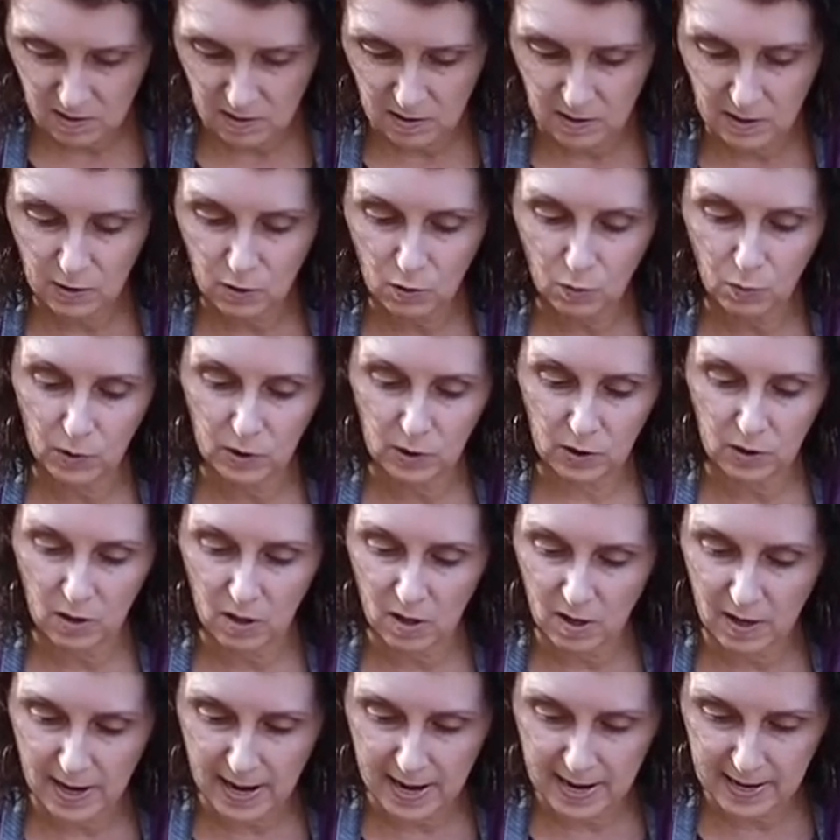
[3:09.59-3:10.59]
This one's
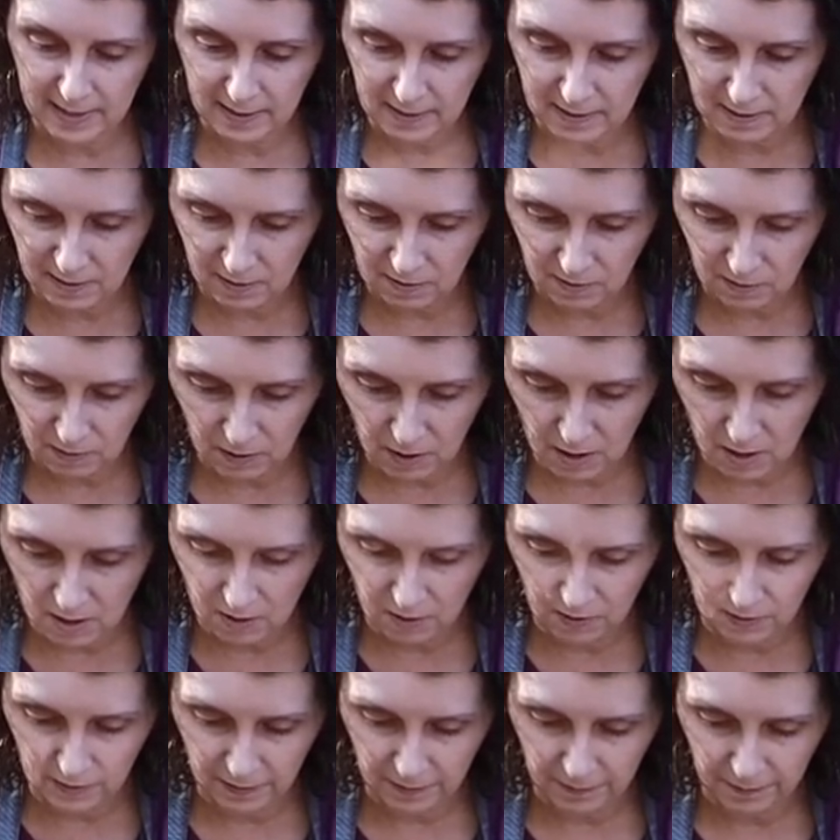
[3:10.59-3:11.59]
not as
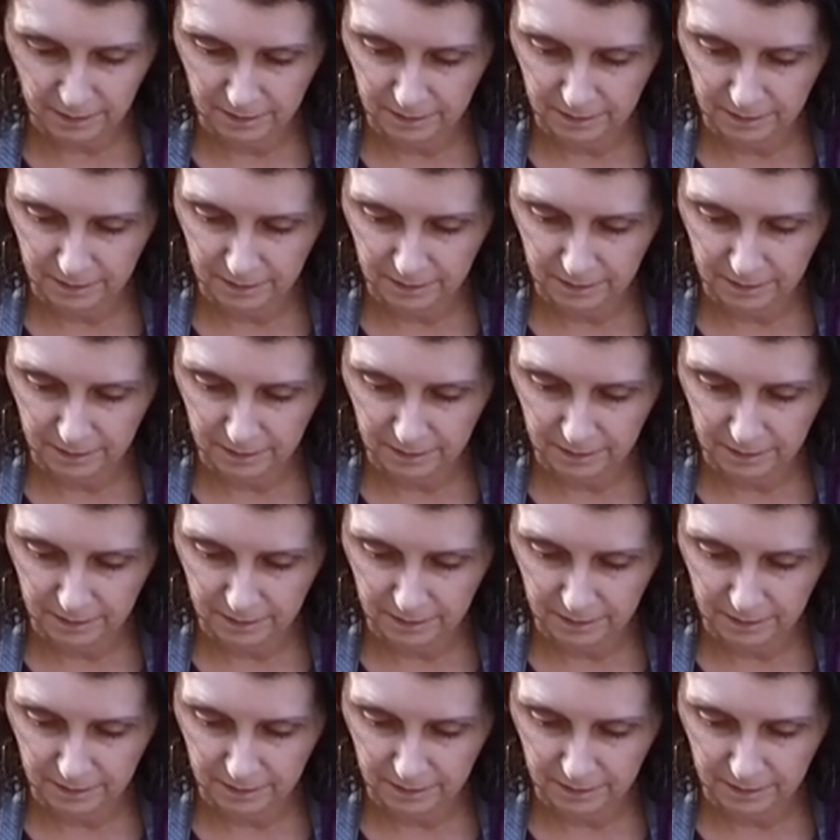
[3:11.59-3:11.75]
long